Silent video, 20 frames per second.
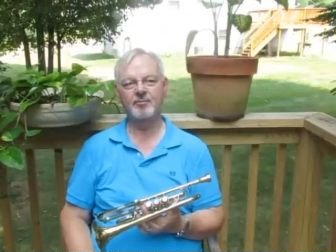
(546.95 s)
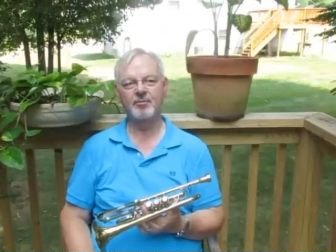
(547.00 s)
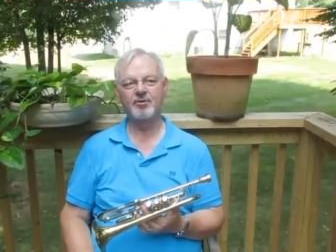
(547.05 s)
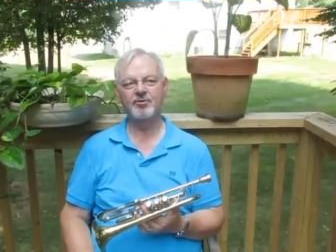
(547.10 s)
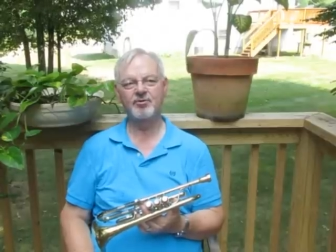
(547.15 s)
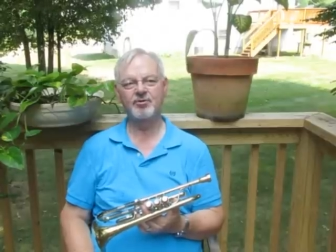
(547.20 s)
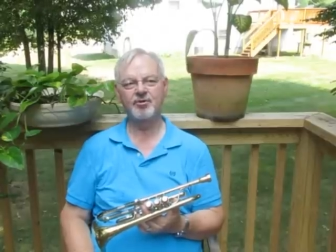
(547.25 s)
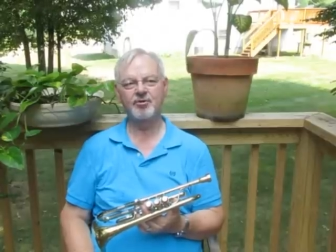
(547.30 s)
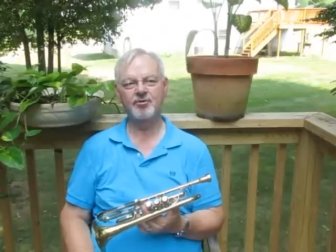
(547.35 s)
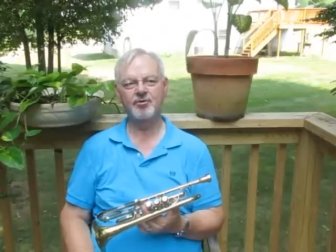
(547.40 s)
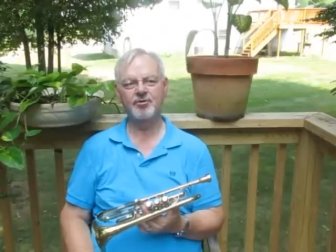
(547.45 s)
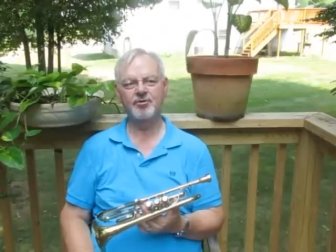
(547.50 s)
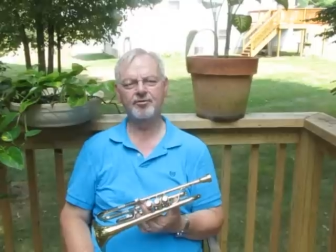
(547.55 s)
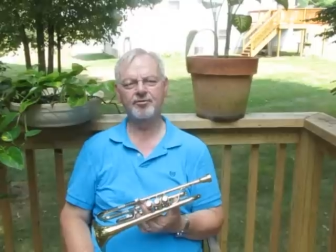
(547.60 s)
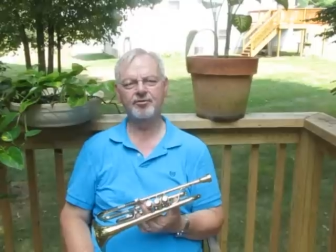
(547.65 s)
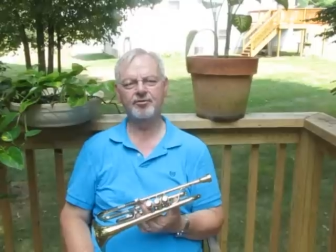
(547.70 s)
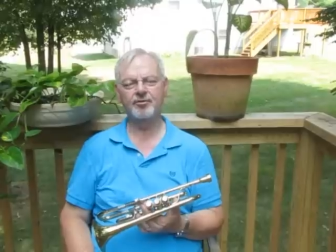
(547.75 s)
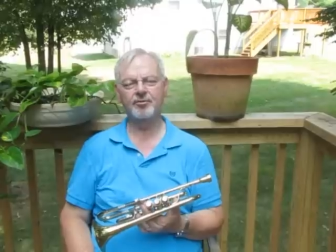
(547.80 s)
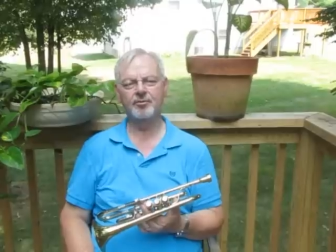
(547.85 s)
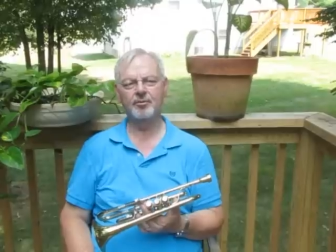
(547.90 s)
Be sure
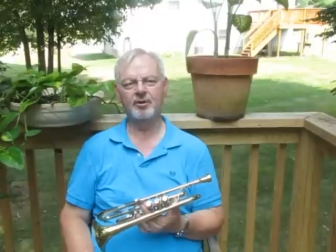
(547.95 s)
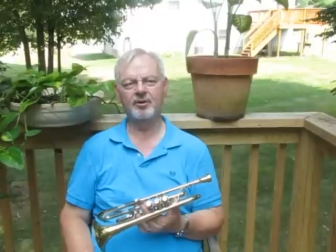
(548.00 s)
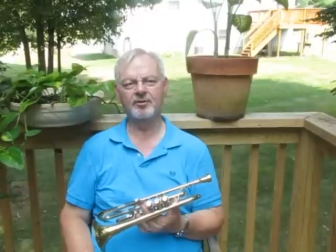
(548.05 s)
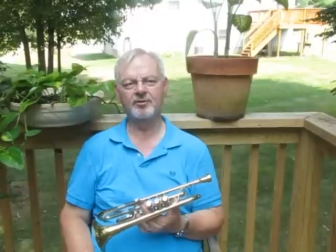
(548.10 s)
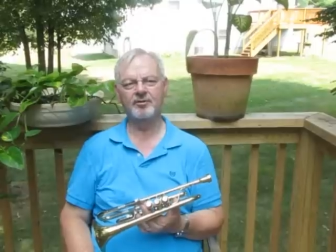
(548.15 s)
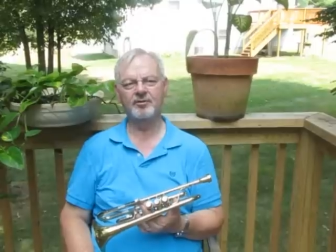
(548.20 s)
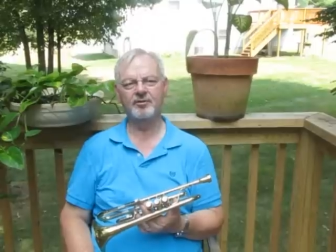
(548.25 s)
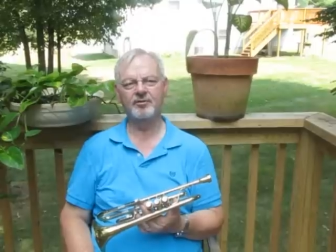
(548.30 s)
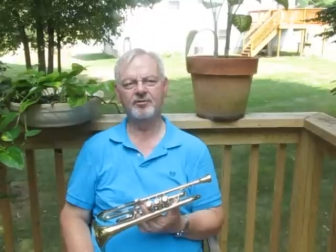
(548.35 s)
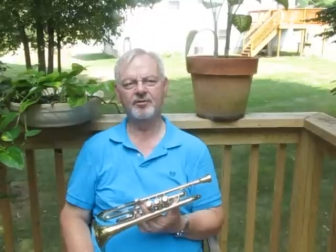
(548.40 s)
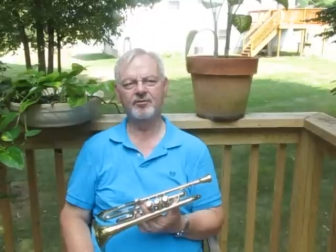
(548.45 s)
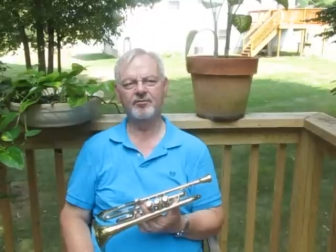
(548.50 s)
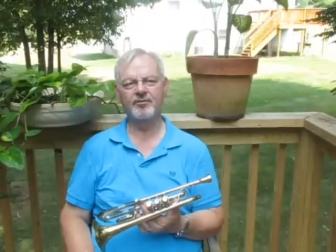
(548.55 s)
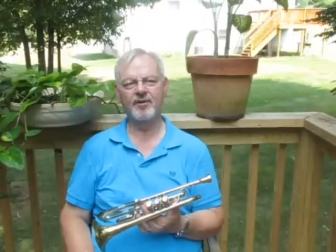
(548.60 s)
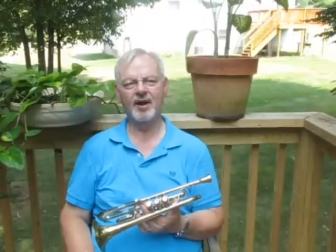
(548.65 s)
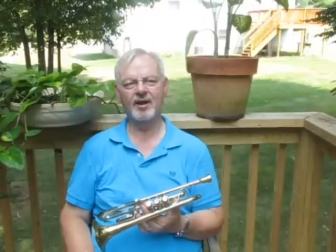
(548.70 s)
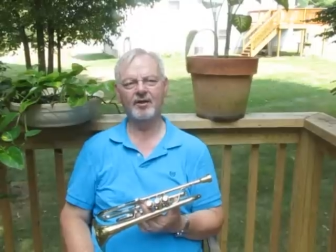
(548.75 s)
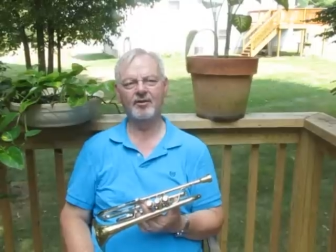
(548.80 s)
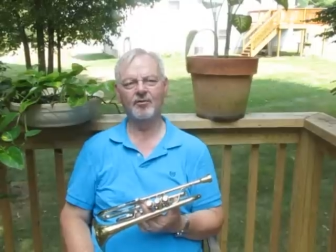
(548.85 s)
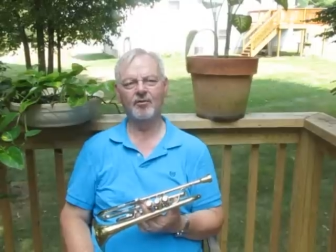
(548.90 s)
to
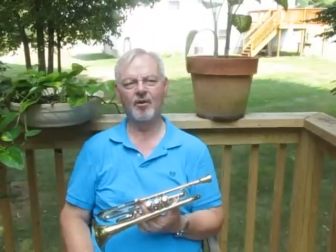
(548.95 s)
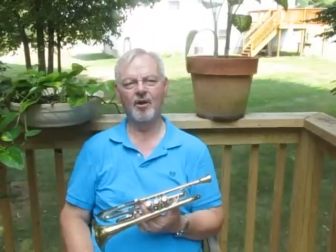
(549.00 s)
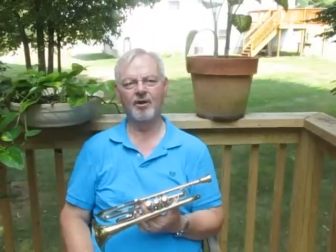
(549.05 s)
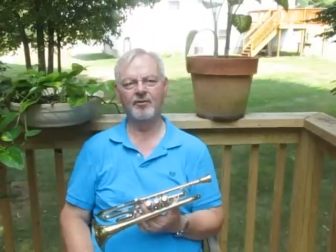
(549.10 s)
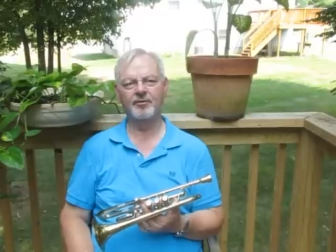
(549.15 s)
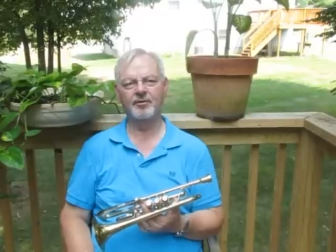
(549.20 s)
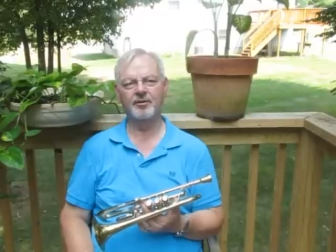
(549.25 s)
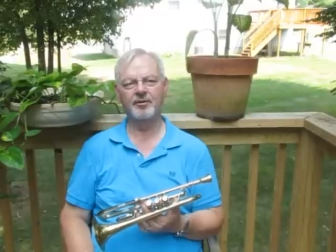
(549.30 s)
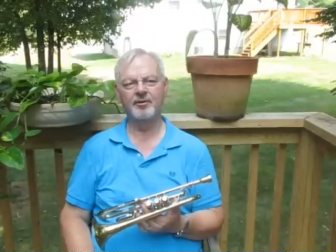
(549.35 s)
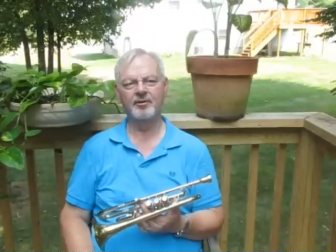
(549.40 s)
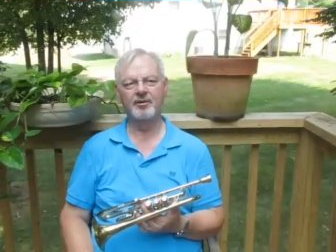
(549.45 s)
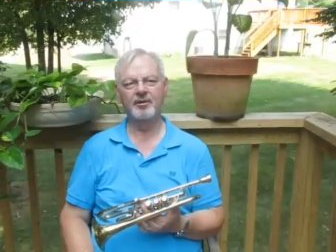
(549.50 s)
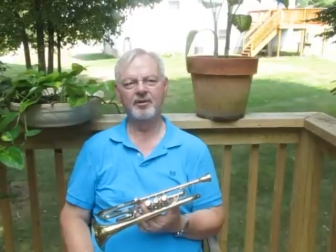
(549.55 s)
follow all the